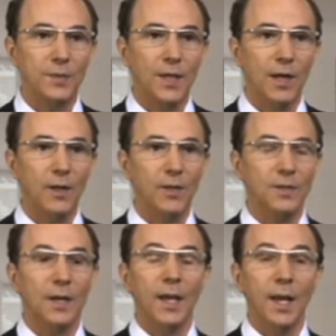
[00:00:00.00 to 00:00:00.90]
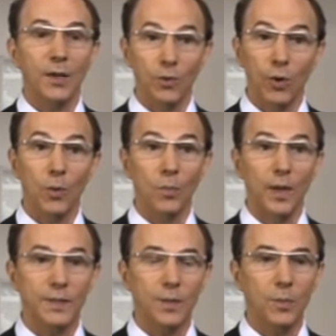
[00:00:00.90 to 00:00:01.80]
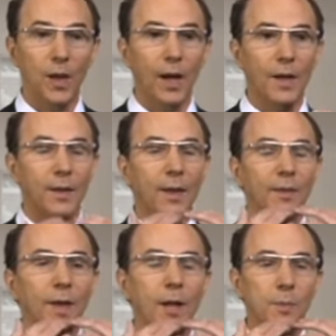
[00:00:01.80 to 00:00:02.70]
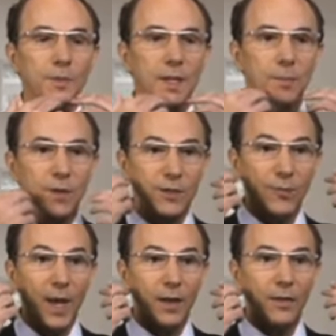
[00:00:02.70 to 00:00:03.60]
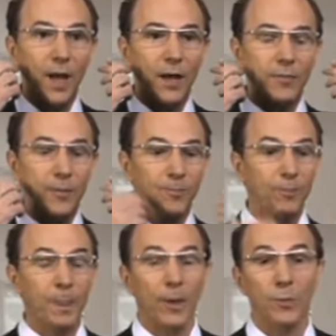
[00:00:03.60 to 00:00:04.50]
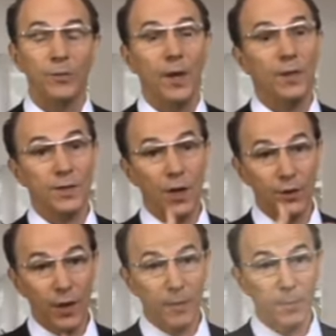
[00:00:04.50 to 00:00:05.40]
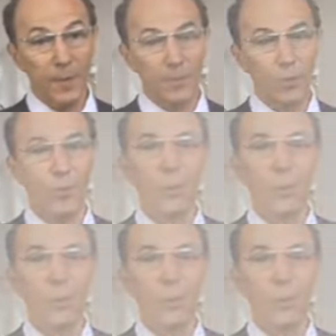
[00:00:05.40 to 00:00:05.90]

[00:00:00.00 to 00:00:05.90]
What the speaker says: cells, and your own blood supply that helps keep this fat alive. We've done this on young people who